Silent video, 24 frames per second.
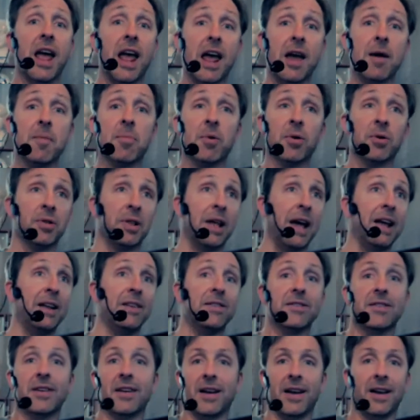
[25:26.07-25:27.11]
amber
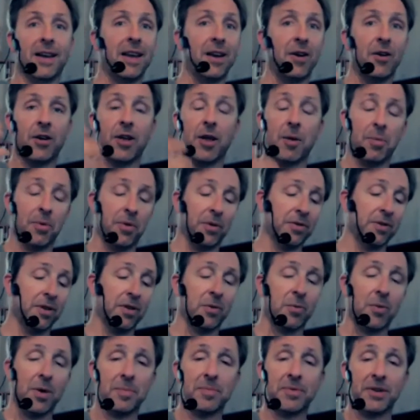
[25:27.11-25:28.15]
lights, and I carry a couple of those
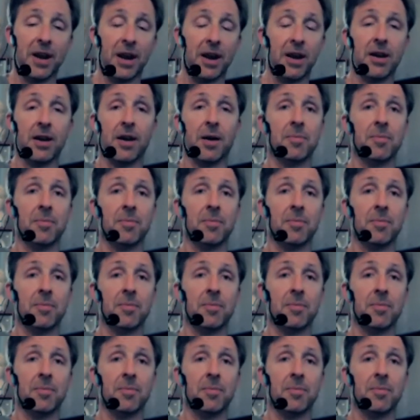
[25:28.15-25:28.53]
on the website.